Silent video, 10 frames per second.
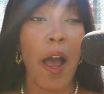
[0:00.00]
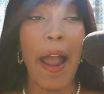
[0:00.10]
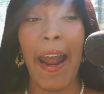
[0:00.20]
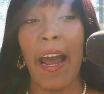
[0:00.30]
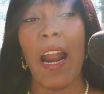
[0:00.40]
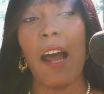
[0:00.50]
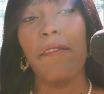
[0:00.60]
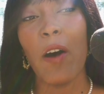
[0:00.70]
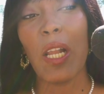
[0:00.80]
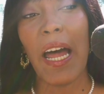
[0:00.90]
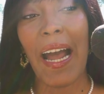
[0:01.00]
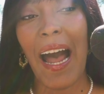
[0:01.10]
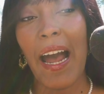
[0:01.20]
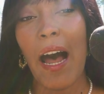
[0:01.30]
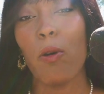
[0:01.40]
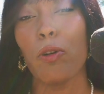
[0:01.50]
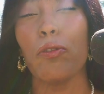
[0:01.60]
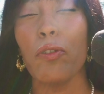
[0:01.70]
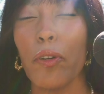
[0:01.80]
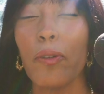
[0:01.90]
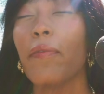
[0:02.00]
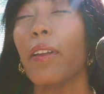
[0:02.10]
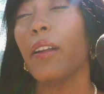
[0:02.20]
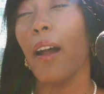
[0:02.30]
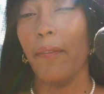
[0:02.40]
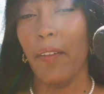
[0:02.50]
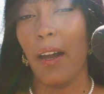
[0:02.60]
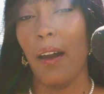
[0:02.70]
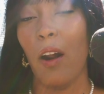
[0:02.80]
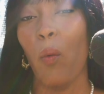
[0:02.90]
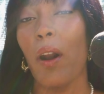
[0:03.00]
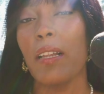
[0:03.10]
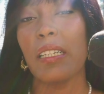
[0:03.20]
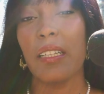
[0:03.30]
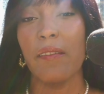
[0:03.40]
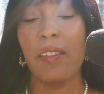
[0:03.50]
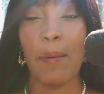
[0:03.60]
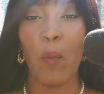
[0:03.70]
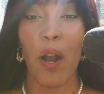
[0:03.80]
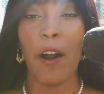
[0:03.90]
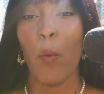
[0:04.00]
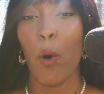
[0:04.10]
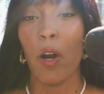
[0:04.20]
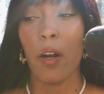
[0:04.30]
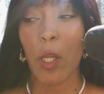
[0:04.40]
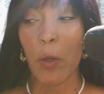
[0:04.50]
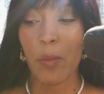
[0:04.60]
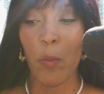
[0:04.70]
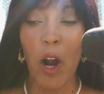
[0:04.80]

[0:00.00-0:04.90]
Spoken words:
and I felt like I outgrew Philadelphia and I wanted to live somewhere where there was more